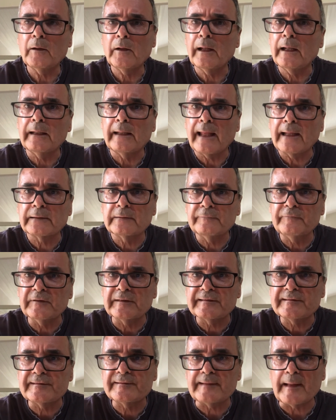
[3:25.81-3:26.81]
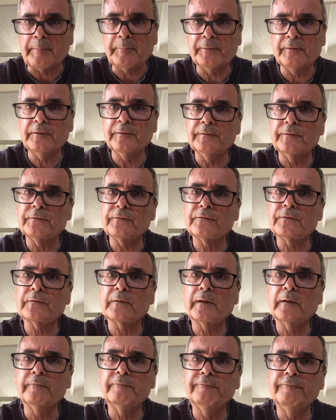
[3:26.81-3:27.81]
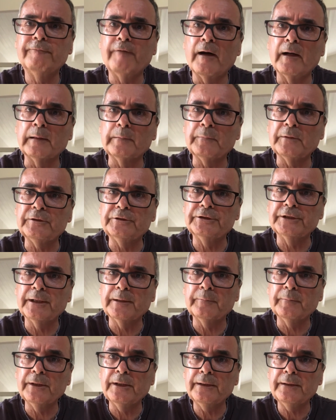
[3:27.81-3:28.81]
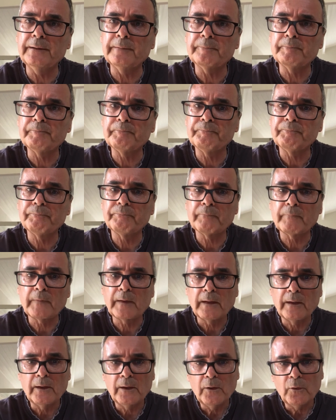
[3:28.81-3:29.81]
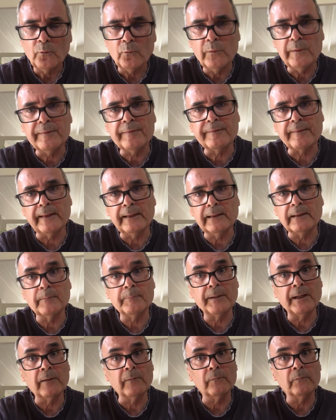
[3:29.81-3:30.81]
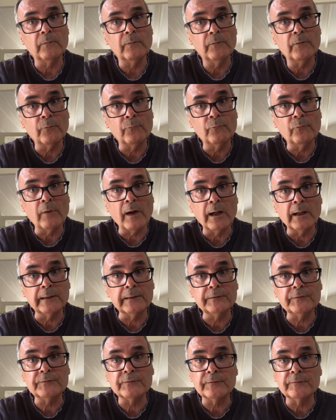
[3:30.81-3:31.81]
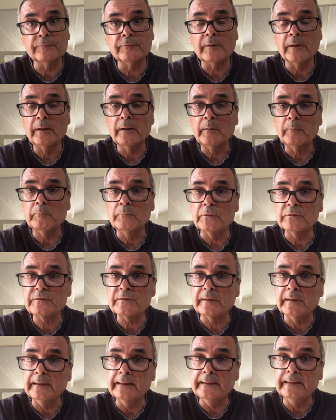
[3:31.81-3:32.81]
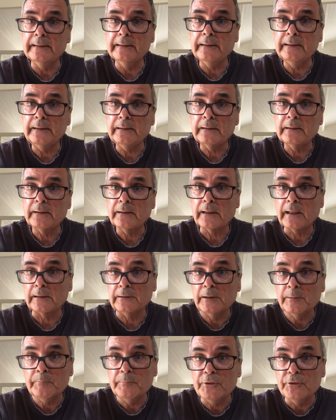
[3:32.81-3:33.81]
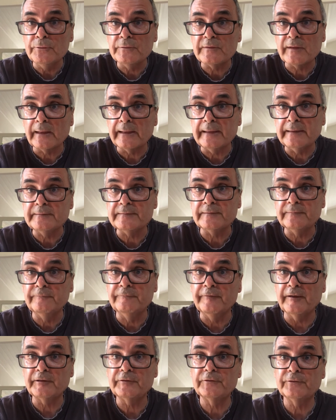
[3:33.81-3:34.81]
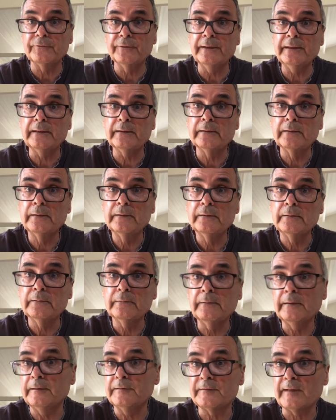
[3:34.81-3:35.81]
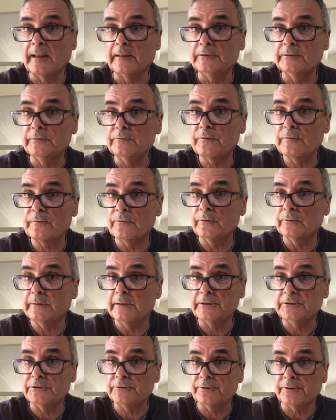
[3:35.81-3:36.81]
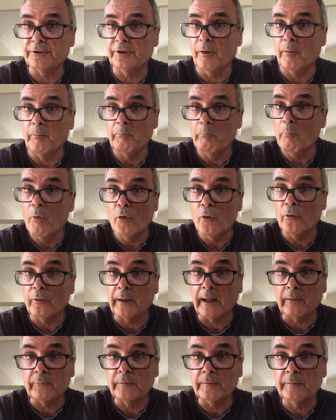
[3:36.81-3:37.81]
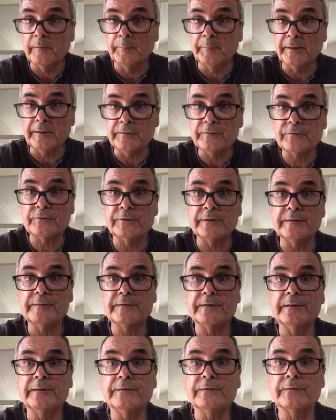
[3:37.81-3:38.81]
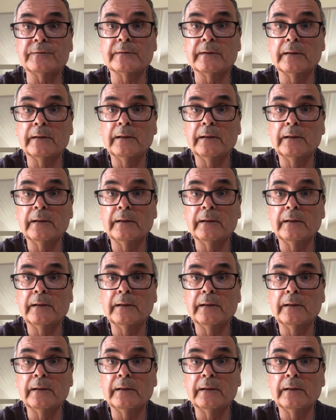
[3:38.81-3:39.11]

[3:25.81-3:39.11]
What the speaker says: lack of acceptance of Weimar Germany. We think about the rise of Mussolini and the mutilated victory. The Italians thought they should have got more out of the peace treaties.